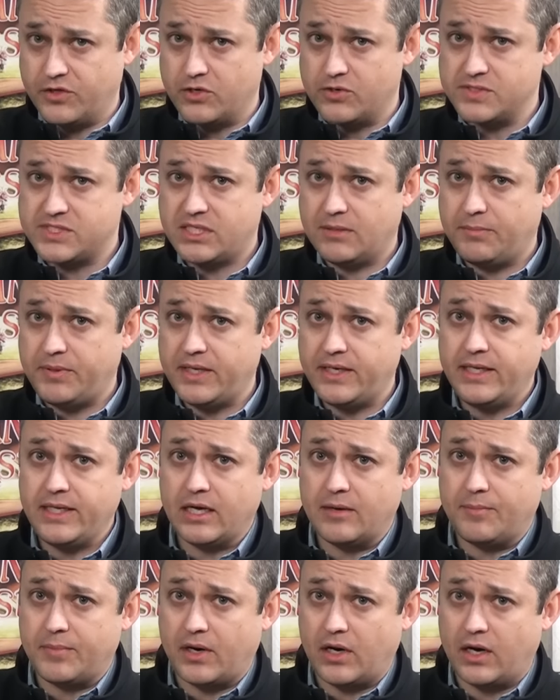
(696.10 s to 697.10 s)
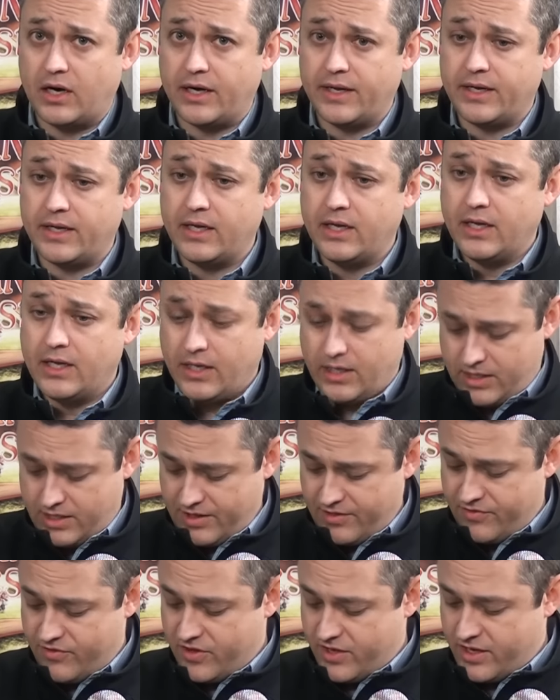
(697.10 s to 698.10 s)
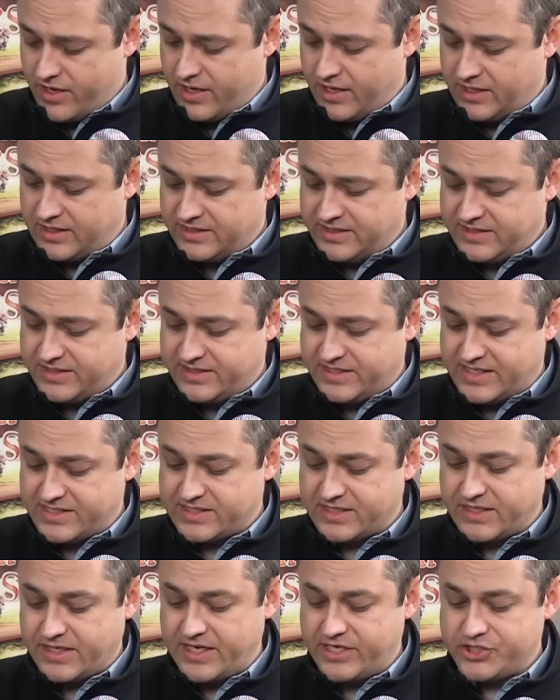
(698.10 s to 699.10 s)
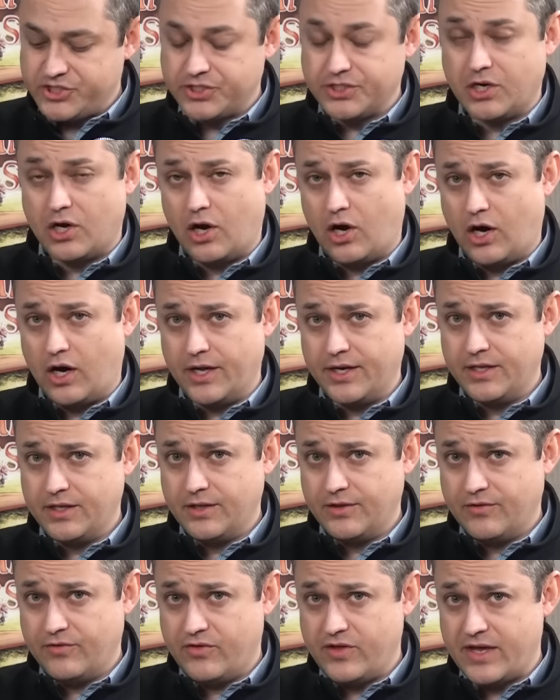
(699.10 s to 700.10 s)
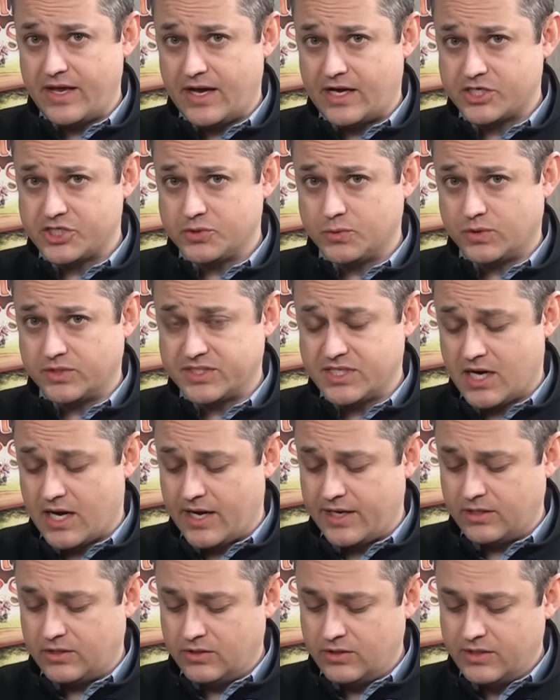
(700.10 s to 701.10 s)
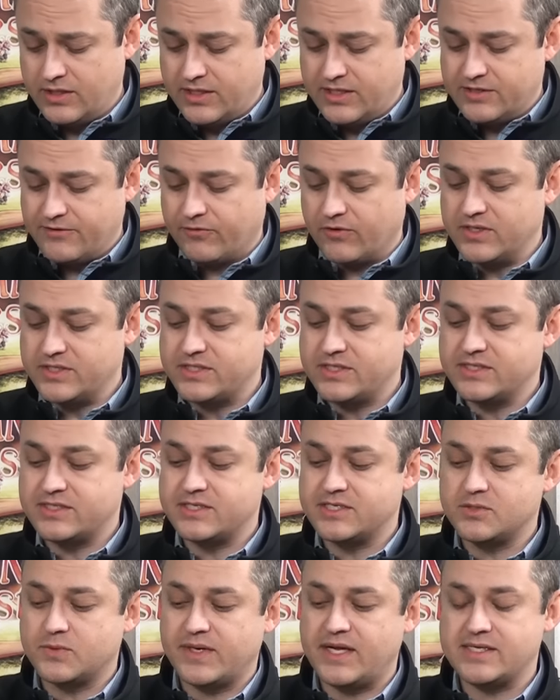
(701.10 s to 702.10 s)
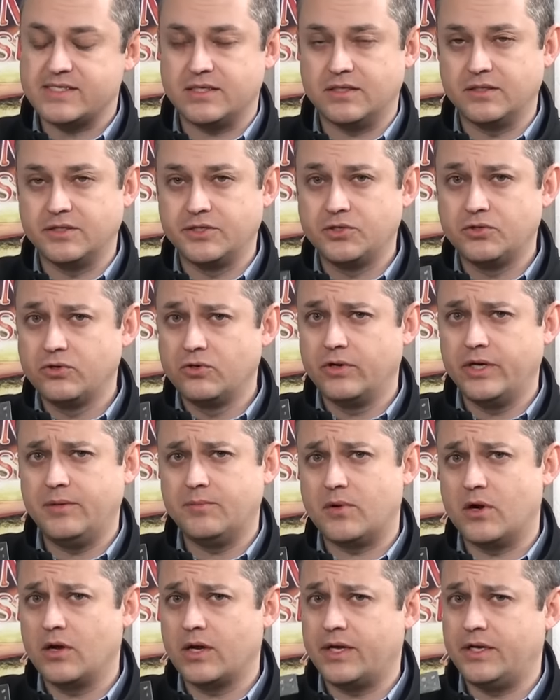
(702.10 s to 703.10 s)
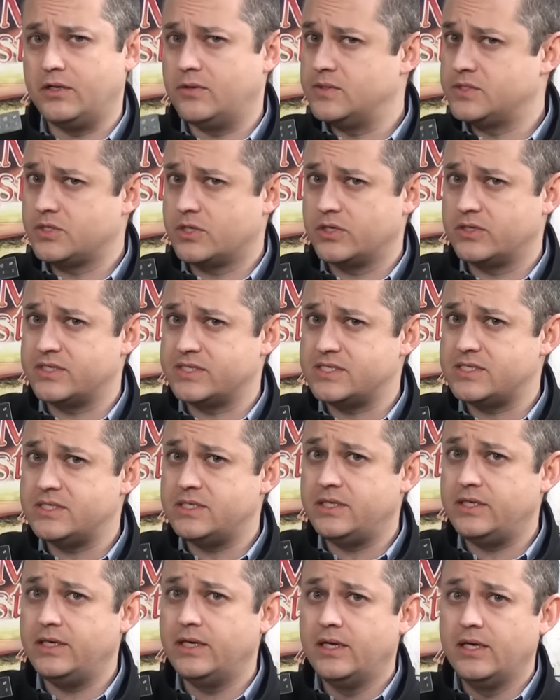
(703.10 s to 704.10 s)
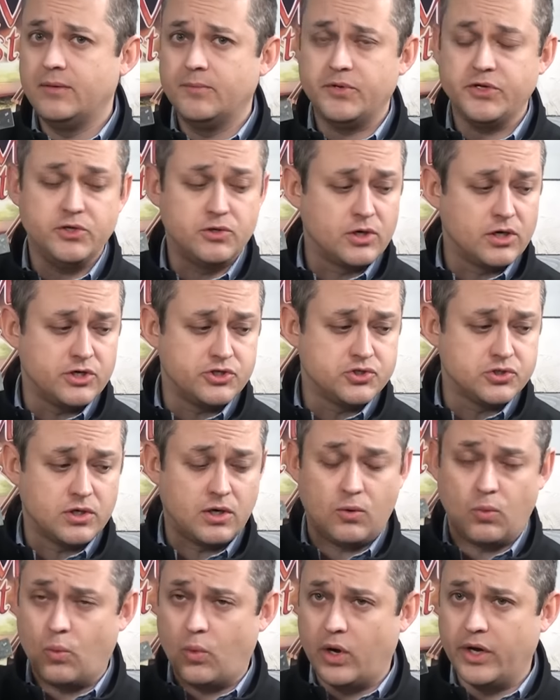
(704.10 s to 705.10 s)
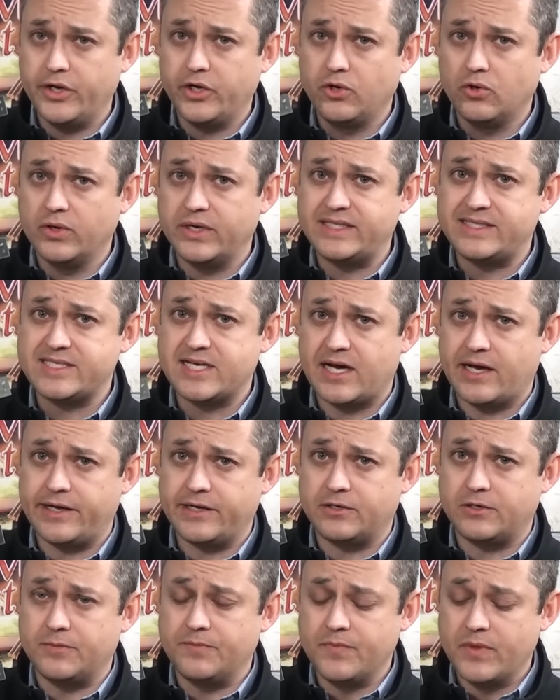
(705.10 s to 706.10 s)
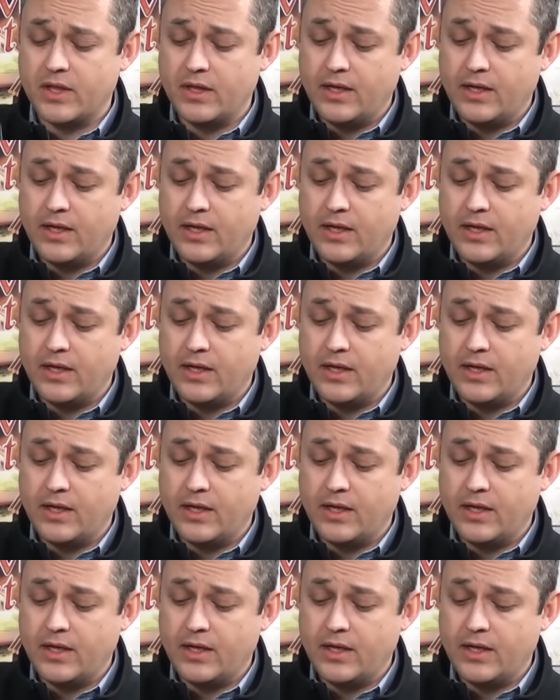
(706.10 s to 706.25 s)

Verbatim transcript: those depending upon the designation on the actual tile. For instance, this one has a little green mark. I know it's hard to see, but you're going to draw one green tile.